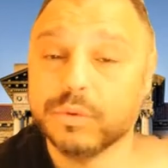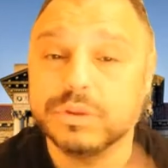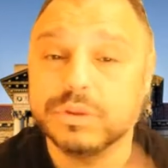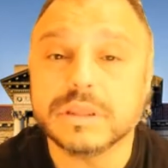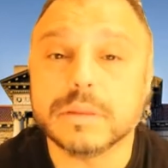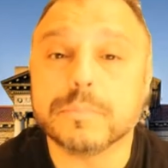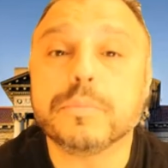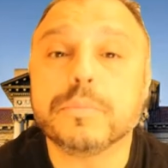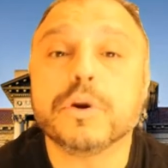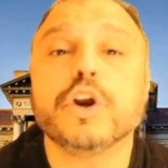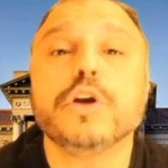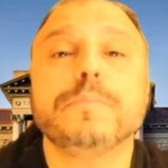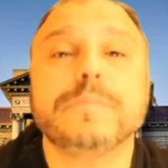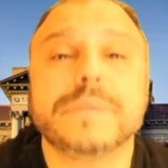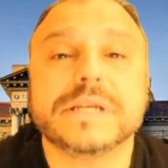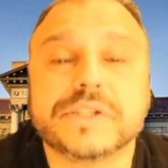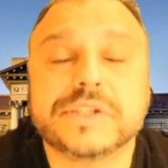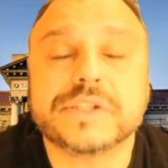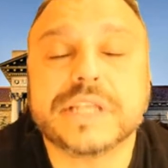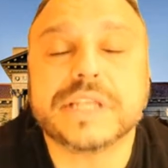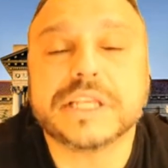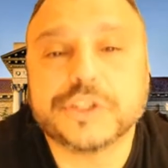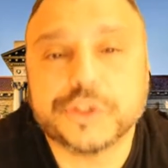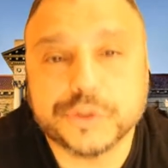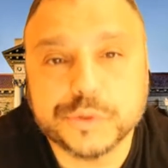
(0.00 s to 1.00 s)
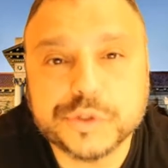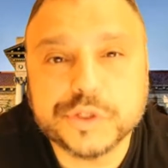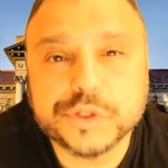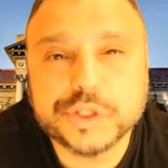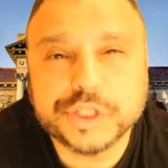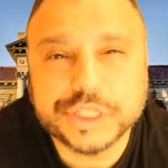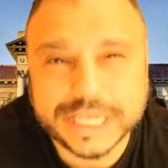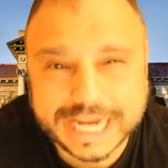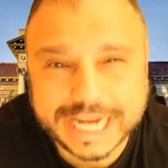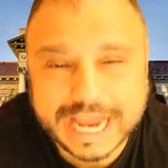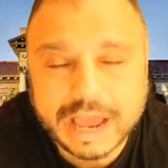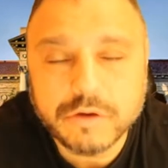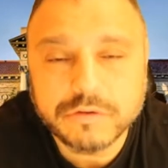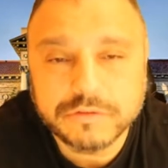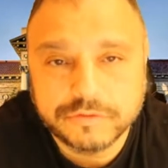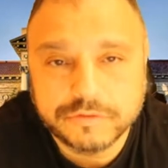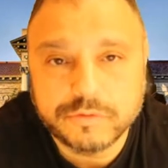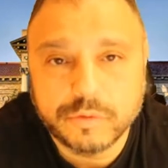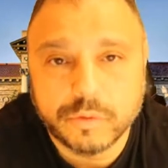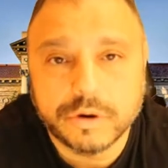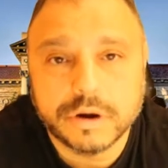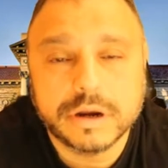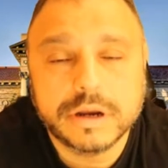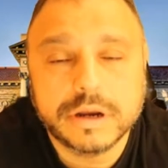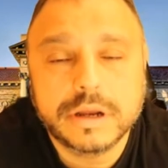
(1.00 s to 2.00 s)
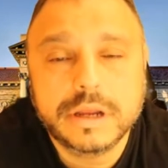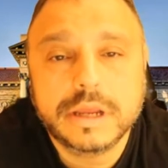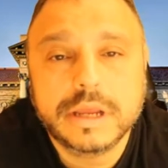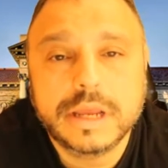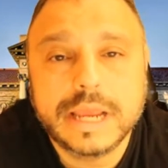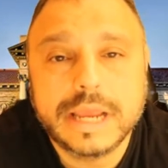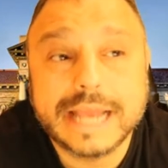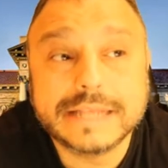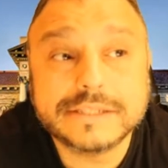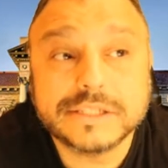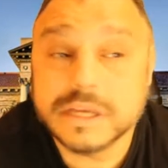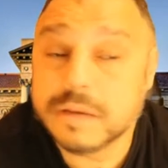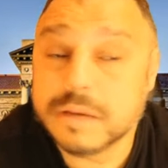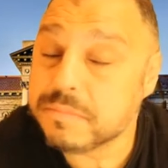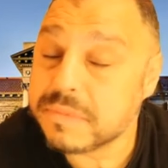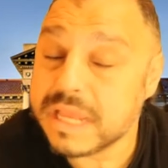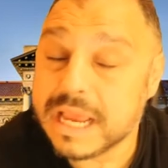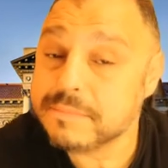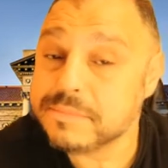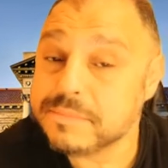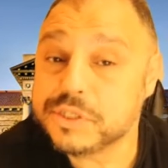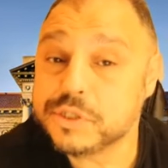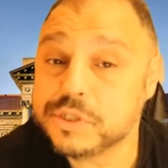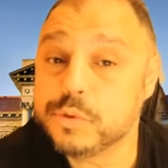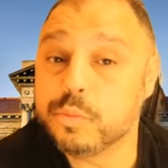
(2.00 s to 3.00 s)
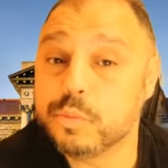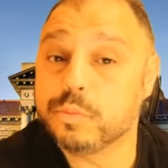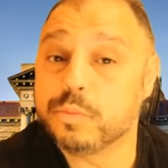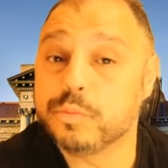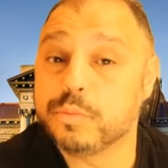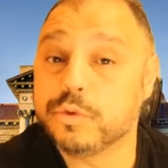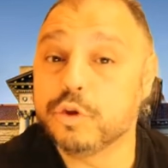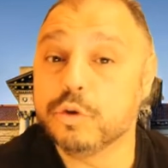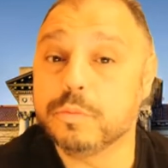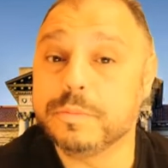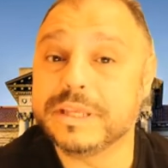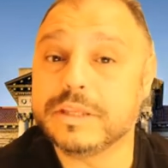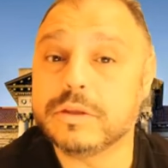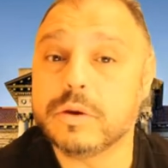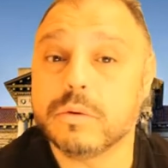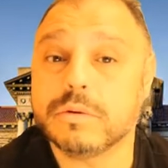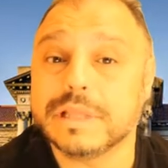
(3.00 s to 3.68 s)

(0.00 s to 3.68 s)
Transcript: purpose that you set out for. And sometimes you'll be totally